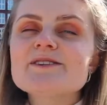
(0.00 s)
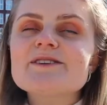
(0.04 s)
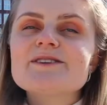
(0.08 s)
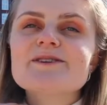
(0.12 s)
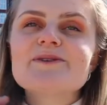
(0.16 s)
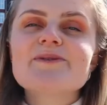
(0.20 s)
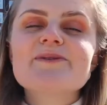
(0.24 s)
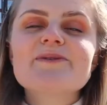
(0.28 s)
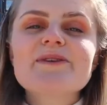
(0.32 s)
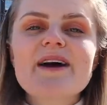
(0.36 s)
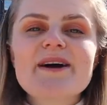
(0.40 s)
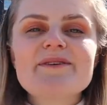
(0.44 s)

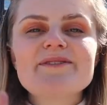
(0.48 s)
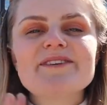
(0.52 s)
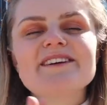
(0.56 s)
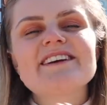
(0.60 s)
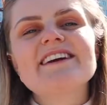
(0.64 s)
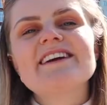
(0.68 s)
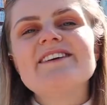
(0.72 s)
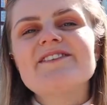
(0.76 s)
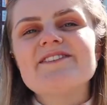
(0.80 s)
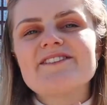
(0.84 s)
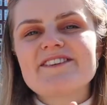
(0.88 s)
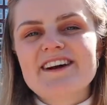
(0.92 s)
surrounded
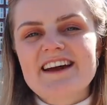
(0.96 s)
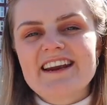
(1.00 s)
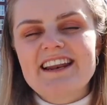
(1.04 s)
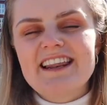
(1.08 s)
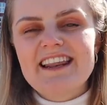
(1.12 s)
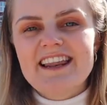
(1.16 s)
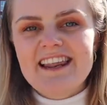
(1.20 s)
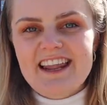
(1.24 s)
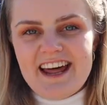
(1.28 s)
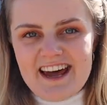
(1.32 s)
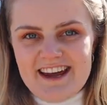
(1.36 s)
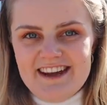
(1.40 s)
in red
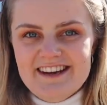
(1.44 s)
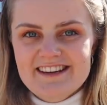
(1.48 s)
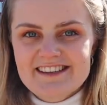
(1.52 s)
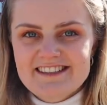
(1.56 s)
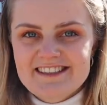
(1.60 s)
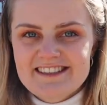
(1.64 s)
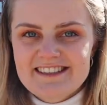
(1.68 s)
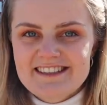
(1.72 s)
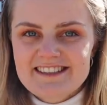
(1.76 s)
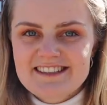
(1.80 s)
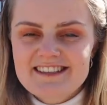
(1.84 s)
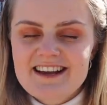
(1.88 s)

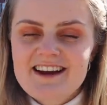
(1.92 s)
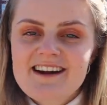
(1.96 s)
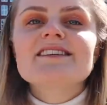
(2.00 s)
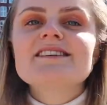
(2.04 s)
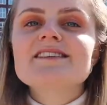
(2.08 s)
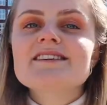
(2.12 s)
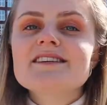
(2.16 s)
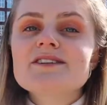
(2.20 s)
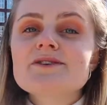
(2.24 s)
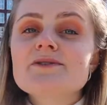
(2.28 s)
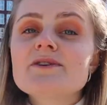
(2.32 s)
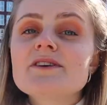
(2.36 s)
lights. The
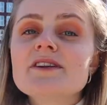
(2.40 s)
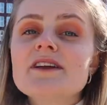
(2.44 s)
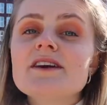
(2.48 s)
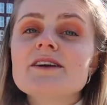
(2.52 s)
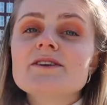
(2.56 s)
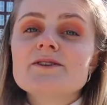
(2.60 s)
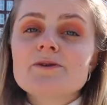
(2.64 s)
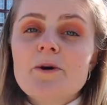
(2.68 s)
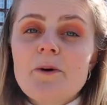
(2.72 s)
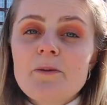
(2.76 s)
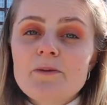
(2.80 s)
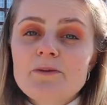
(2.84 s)
district
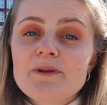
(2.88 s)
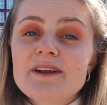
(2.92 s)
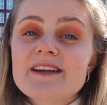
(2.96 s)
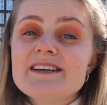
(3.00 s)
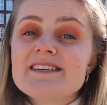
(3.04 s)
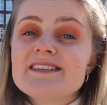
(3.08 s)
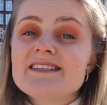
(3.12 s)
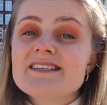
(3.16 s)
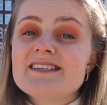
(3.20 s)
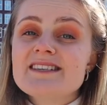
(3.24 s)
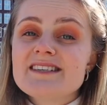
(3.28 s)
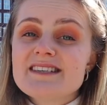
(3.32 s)
is only
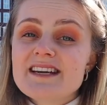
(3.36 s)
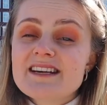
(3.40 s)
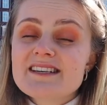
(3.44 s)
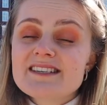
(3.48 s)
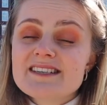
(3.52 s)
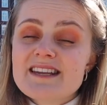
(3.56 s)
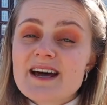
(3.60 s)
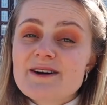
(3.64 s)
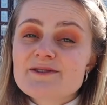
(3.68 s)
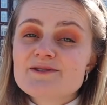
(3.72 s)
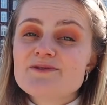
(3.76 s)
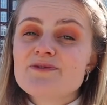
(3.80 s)

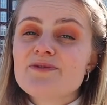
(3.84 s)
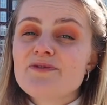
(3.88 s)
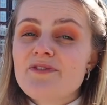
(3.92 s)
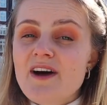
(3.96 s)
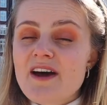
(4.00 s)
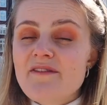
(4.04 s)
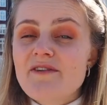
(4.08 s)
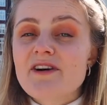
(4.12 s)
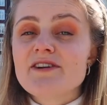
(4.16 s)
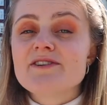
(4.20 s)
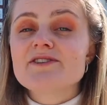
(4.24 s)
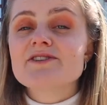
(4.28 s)

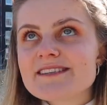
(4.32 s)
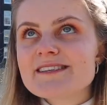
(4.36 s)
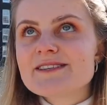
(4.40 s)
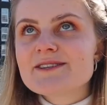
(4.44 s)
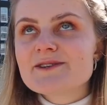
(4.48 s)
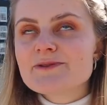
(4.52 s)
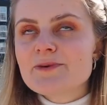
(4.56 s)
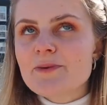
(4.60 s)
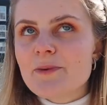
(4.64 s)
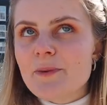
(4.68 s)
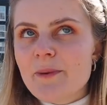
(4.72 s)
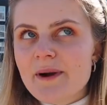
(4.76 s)
6,500
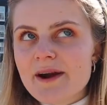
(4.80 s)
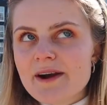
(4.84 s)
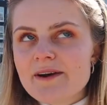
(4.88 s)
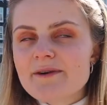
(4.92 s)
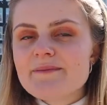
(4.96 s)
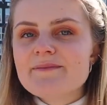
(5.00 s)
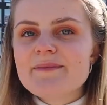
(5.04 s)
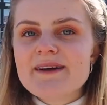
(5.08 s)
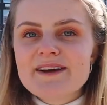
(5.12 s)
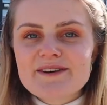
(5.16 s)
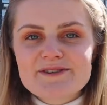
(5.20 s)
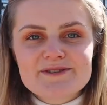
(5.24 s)
square
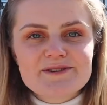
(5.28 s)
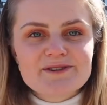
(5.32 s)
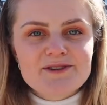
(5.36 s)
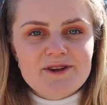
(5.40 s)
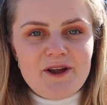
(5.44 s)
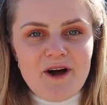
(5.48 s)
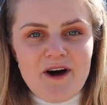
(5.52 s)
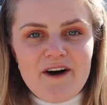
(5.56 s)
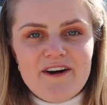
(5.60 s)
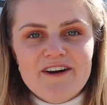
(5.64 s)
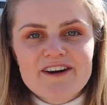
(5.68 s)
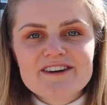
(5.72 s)
meters
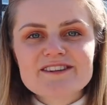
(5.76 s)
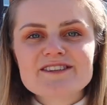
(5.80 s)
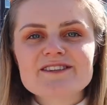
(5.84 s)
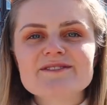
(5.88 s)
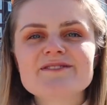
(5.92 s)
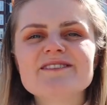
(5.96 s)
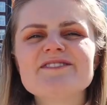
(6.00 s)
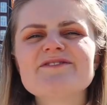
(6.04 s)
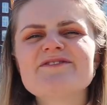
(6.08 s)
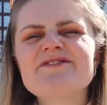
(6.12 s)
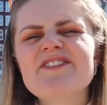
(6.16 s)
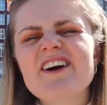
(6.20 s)
long, so
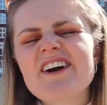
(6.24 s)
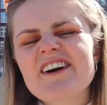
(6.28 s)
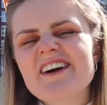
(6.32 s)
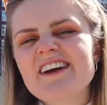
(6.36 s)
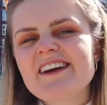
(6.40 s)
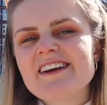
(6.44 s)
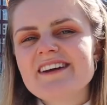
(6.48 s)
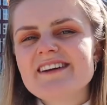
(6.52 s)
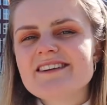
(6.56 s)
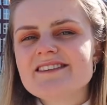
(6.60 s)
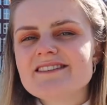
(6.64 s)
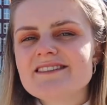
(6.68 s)
it's very
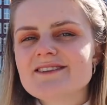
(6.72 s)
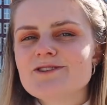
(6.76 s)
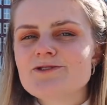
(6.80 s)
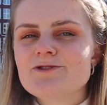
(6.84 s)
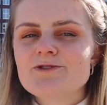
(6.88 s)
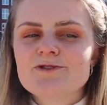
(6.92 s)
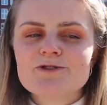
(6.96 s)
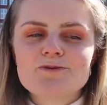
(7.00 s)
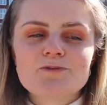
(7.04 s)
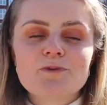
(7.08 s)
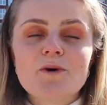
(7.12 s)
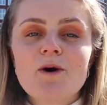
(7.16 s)
easy to
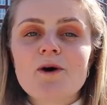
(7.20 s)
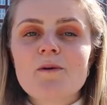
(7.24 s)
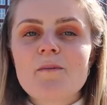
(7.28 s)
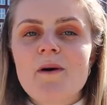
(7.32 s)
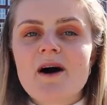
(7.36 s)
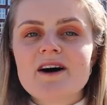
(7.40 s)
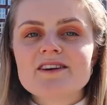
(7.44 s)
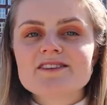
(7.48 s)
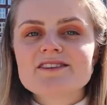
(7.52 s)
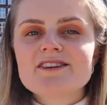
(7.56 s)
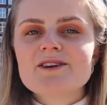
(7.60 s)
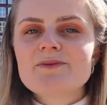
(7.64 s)
just walk
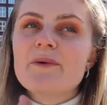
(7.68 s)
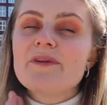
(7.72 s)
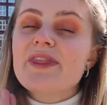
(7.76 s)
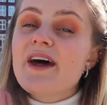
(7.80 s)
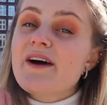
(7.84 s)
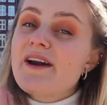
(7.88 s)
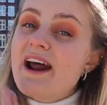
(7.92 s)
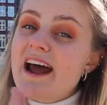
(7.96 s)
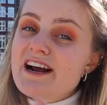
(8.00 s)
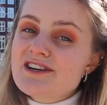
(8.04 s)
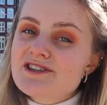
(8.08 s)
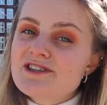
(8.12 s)
past it
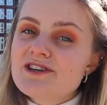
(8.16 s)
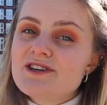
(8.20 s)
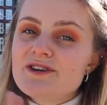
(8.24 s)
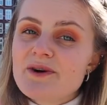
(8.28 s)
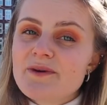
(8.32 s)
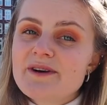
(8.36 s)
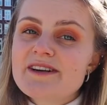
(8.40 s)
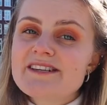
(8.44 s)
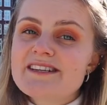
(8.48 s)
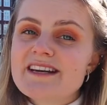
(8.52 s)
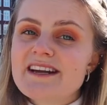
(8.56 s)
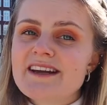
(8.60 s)
without actually
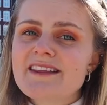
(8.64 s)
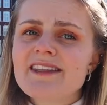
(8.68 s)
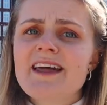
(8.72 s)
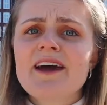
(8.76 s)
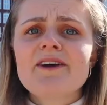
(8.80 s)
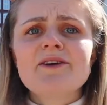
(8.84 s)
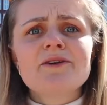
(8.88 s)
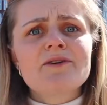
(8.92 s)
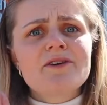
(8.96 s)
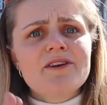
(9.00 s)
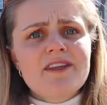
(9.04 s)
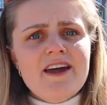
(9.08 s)
noticing
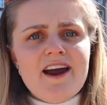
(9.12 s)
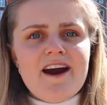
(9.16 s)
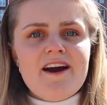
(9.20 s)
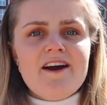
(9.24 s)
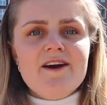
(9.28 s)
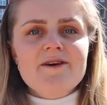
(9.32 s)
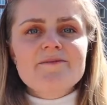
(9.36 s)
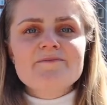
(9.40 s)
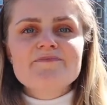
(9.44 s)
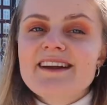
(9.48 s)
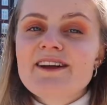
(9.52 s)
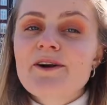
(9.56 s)
that you're
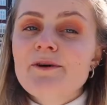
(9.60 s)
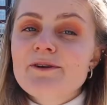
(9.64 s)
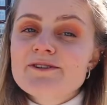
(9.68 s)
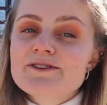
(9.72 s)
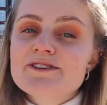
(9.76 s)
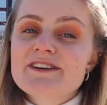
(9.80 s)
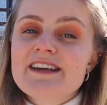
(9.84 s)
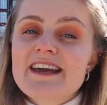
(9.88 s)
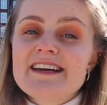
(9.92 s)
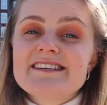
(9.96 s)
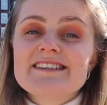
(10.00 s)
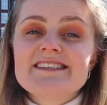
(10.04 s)
there. It
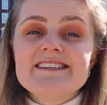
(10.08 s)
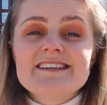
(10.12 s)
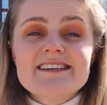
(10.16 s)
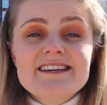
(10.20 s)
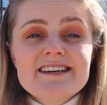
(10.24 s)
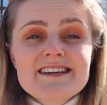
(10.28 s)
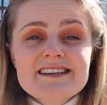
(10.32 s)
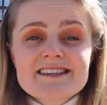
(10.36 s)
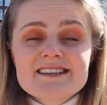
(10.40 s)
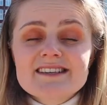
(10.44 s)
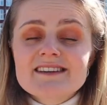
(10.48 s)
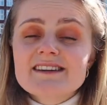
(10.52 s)
also gets
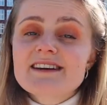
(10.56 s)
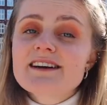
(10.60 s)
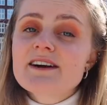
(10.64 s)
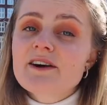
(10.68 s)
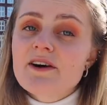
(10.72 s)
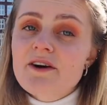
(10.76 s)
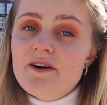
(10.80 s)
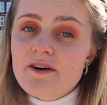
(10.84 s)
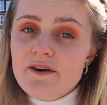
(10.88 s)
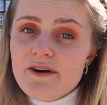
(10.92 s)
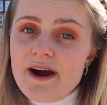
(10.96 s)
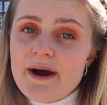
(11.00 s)
easily
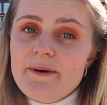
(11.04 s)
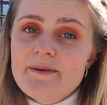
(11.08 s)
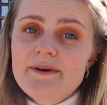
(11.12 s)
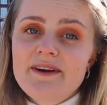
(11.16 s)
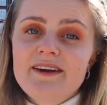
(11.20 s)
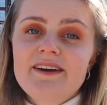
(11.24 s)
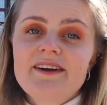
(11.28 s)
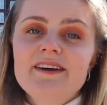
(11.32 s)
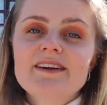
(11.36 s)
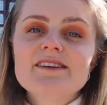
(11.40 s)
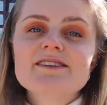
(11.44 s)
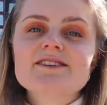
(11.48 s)

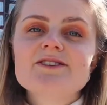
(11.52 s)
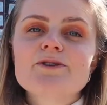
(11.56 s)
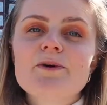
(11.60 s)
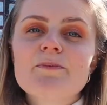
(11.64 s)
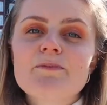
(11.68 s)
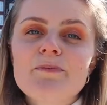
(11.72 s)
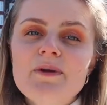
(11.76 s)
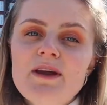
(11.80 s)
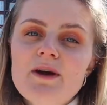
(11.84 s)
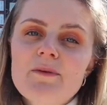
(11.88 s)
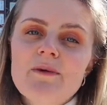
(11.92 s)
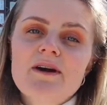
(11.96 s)
crowded, so
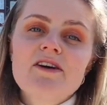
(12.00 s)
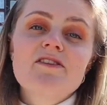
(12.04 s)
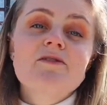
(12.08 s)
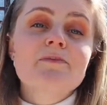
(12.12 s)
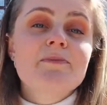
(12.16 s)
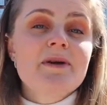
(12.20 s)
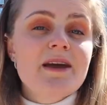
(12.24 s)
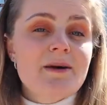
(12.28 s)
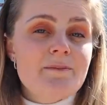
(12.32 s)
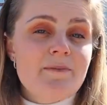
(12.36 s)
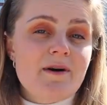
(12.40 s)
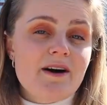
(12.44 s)
be aware of
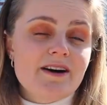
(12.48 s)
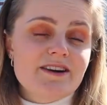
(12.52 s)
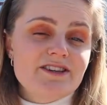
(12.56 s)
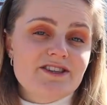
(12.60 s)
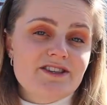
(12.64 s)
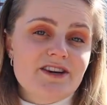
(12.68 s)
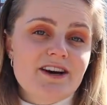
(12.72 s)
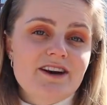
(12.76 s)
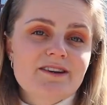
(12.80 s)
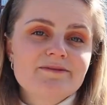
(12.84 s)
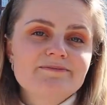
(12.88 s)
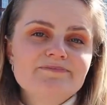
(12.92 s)
pickpockets
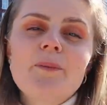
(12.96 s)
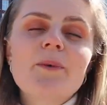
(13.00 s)
here.